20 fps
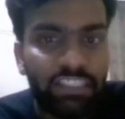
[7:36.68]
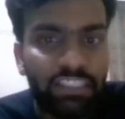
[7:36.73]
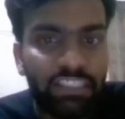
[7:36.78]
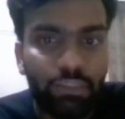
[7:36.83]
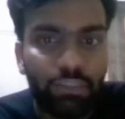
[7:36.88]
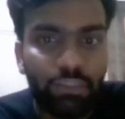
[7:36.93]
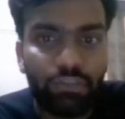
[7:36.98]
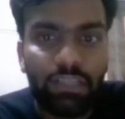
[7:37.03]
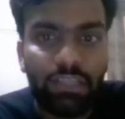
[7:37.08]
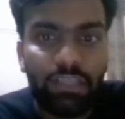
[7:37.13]

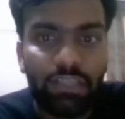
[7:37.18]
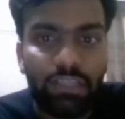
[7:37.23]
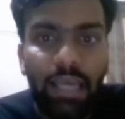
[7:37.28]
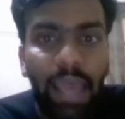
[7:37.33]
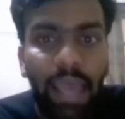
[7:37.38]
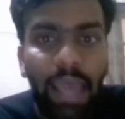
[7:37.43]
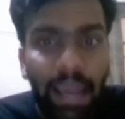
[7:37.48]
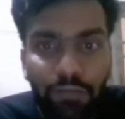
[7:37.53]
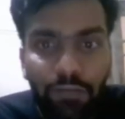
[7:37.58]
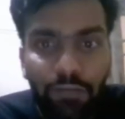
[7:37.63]
use
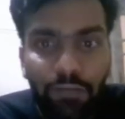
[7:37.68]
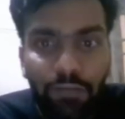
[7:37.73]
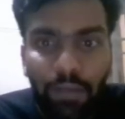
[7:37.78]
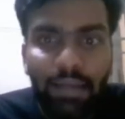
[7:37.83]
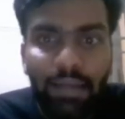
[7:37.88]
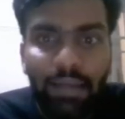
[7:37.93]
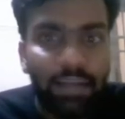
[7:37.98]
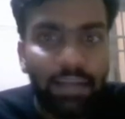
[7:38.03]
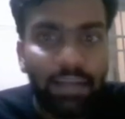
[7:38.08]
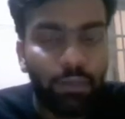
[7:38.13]
add file,
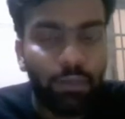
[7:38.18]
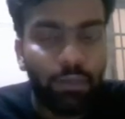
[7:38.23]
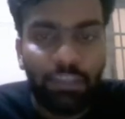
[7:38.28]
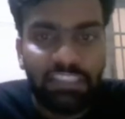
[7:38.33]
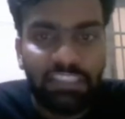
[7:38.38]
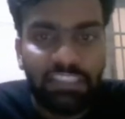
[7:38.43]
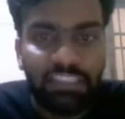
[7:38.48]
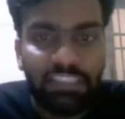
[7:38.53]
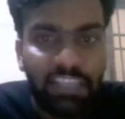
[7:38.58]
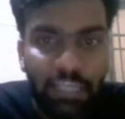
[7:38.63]
like you can
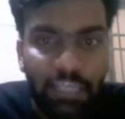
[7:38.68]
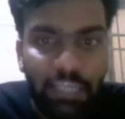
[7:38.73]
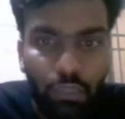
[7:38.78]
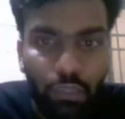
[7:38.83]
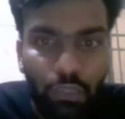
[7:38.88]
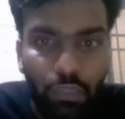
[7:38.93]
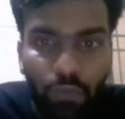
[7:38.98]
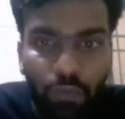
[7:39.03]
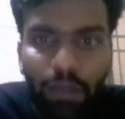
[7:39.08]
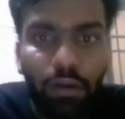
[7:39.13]
just create a new
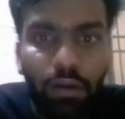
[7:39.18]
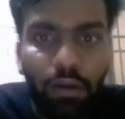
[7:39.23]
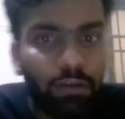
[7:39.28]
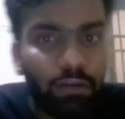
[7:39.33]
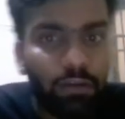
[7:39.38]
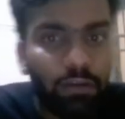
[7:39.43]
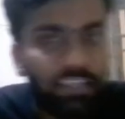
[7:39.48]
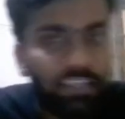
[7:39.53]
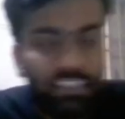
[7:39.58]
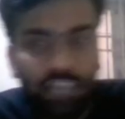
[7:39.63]
file, or you
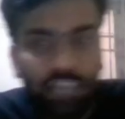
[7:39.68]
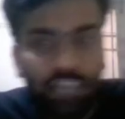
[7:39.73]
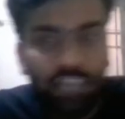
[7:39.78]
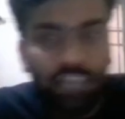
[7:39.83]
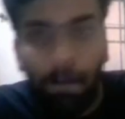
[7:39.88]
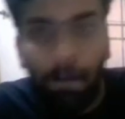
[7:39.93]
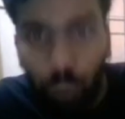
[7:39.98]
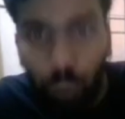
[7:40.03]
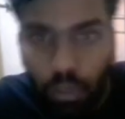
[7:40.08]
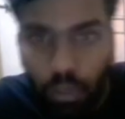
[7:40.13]
can just
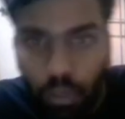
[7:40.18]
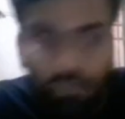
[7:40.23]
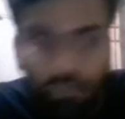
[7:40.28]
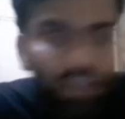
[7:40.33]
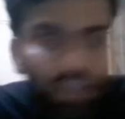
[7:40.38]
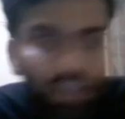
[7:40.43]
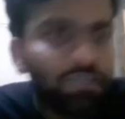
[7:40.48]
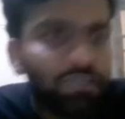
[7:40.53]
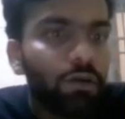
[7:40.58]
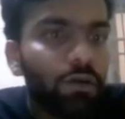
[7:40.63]
upload a
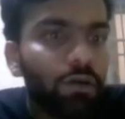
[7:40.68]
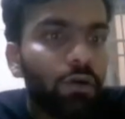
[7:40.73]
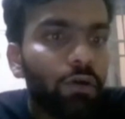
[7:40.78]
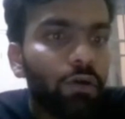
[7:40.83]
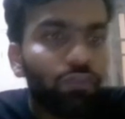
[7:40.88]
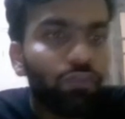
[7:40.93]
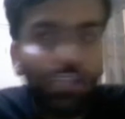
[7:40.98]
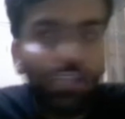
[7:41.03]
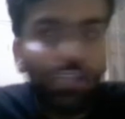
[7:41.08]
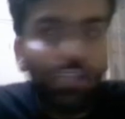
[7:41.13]
file,
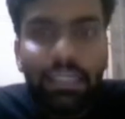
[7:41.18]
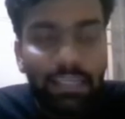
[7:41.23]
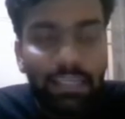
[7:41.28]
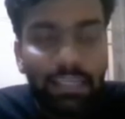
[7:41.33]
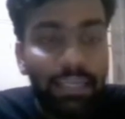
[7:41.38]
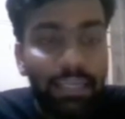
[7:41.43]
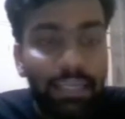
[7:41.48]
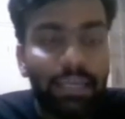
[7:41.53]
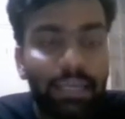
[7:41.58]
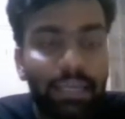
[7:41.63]
so that
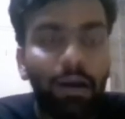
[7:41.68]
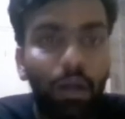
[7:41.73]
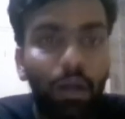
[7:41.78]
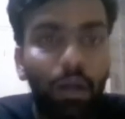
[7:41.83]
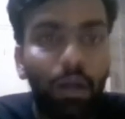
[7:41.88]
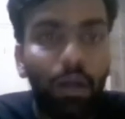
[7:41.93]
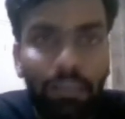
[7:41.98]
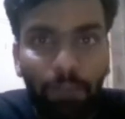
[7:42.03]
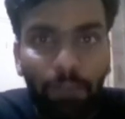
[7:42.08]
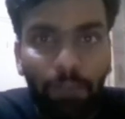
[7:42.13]
all
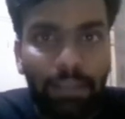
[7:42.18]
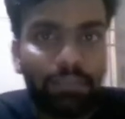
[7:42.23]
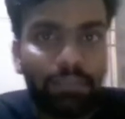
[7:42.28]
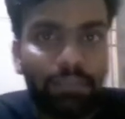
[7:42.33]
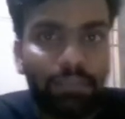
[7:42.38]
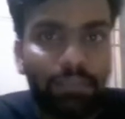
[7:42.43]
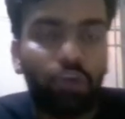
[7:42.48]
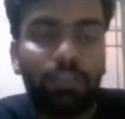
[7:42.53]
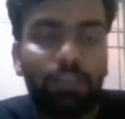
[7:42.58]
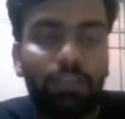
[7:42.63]
the files,
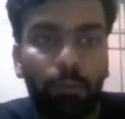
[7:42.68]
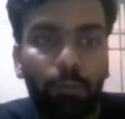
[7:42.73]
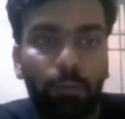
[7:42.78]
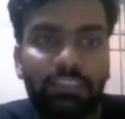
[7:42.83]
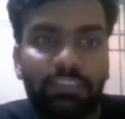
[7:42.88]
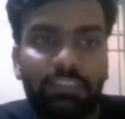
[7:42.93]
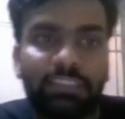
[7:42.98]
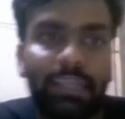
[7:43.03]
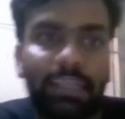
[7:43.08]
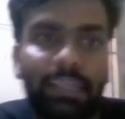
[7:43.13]
all the
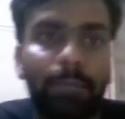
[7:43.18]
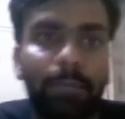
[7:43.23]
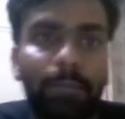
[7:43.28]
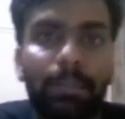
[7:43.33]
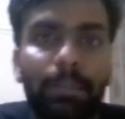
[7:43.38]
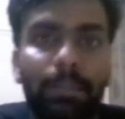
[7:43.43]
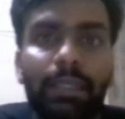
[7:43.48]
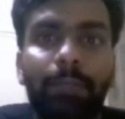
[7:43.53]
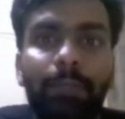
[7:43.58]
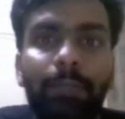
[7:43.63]
projects can
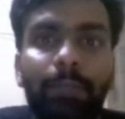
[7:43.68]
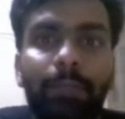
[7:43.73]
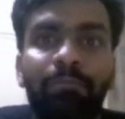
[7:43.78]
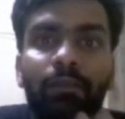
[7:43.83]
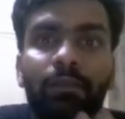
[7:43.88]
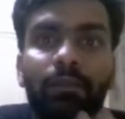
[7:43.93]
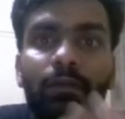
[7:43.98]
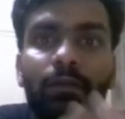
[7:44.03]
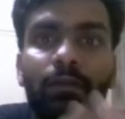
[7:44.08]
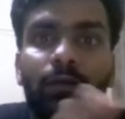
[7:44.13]
be
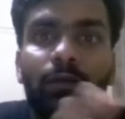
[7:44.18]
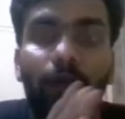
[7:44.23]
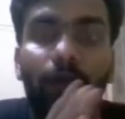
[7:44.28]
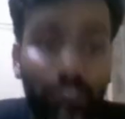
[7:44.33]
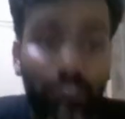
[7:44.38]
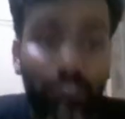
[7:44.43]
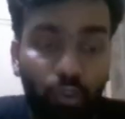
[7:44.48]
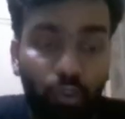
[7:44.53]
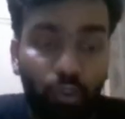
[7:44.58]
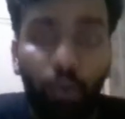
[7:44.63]

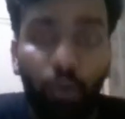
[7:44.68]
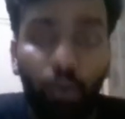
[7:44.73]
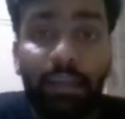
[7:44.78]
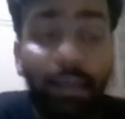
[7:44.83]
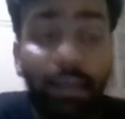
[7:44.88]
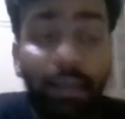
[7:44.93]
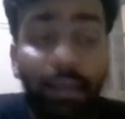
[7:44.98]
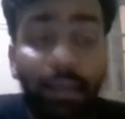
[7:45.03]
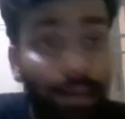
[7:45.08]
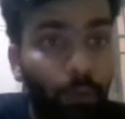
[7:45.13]
stored
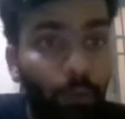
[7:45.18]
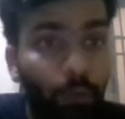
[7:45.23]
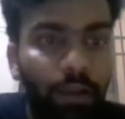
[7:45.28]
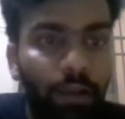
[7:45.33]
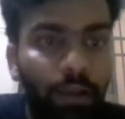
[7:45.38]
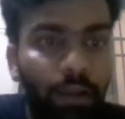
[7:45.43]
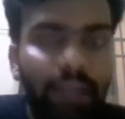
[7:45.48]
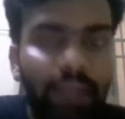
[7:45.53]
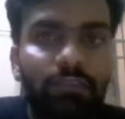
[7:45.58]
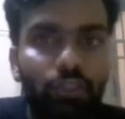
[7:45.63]
in cloud,
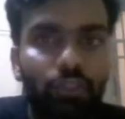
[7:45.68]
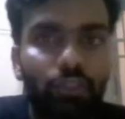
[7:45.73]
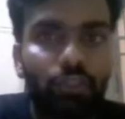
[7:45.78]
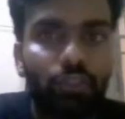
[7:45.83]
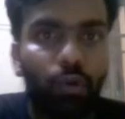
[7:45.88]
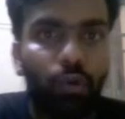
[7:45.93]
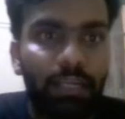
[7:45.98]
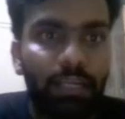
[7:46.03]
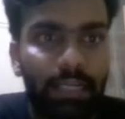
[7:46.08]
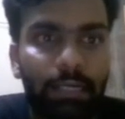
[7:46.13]
right? Store
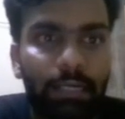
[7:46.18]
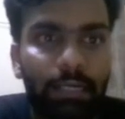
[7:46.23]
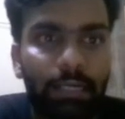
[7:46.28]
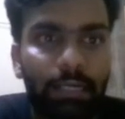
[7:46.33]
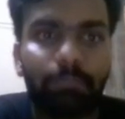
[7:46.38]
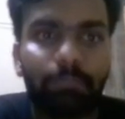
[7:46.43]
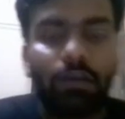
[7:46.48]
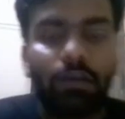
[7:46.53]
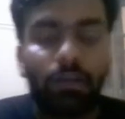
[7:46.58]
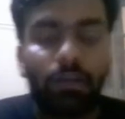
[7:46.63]
in GitHub.
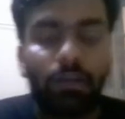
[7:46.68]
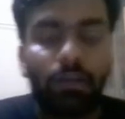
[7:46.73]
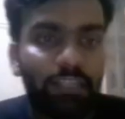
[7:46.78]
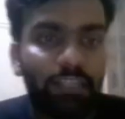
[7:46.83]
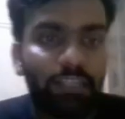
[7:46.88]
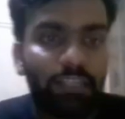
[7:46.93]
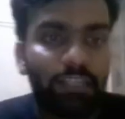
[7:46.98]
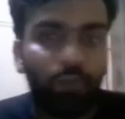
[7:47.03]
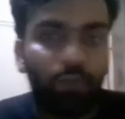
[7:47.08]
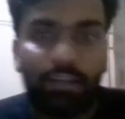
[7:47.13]

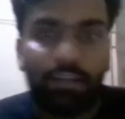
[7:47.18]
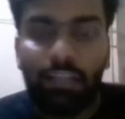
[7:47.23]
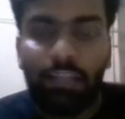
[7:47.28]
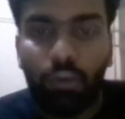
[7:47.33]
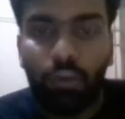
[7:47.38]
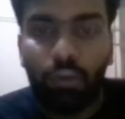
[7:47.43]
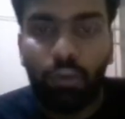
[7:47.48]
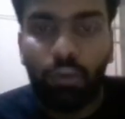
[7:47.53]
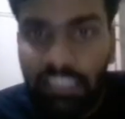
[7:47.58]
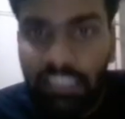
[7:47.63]
That's
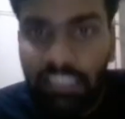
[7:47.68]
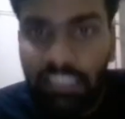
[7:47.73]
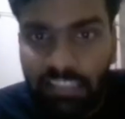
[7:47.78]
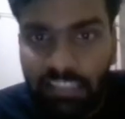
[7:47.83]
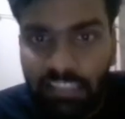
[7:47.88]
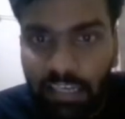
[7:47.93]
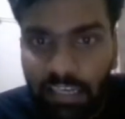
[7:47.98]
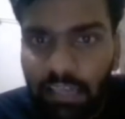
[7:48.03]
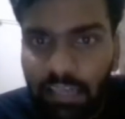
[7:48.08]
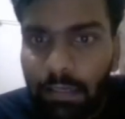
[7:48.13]
how you can just
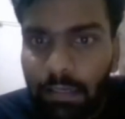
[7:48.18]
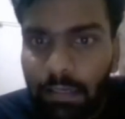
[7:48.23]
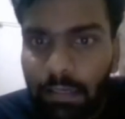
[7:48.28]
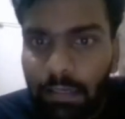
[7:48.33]
create.